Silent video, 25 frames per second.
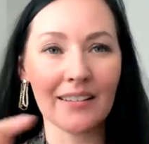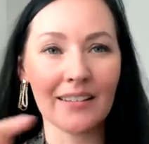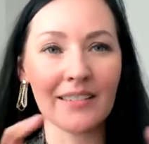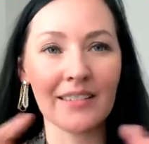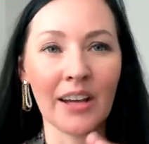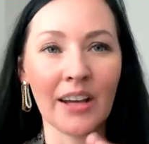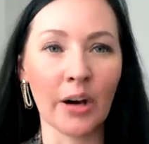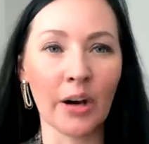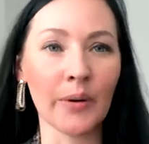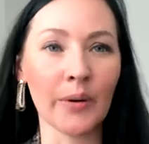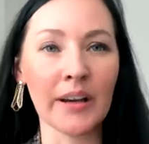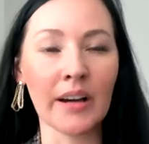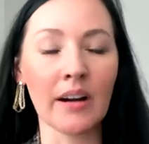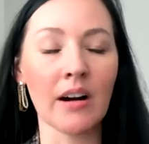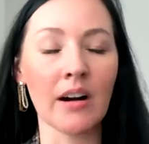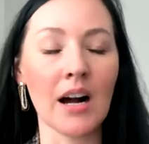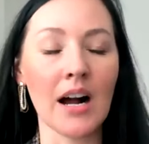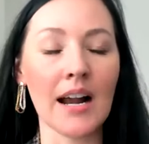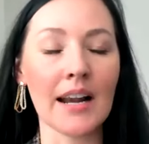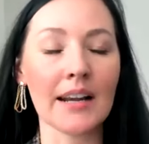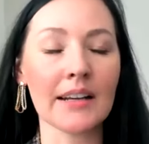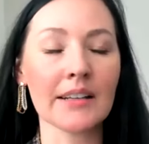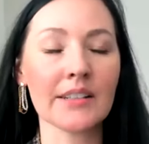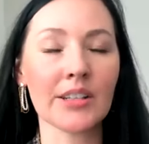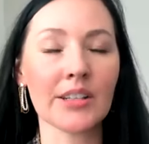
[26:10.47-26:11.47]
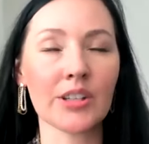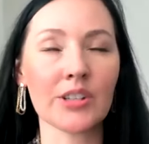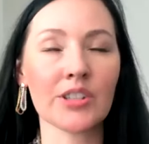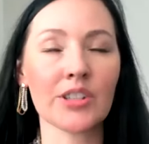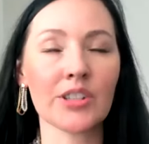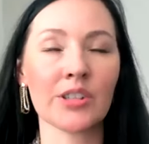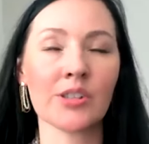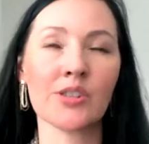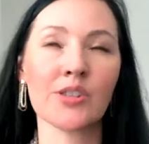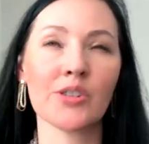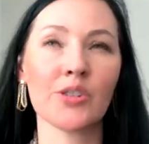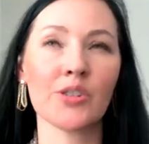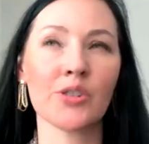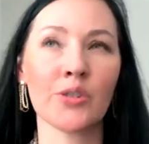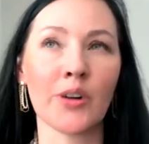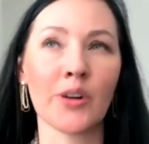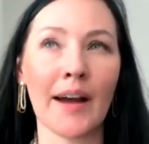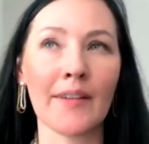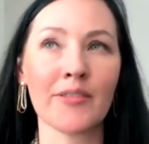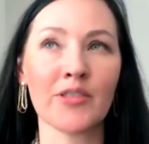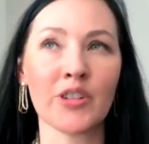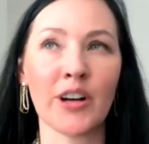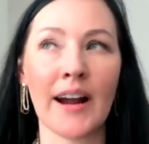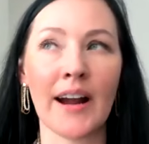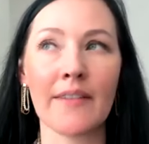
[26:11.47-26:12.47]
going on to, to
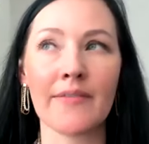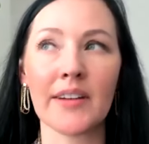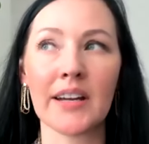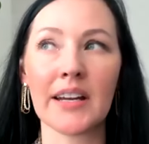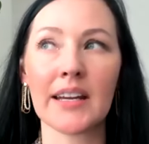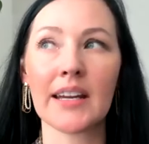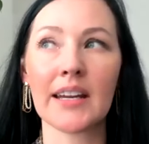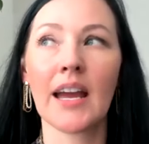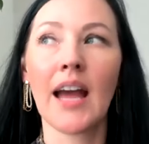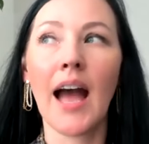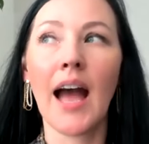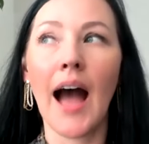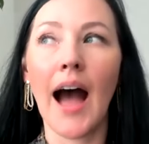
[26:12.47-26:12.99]
drive traffic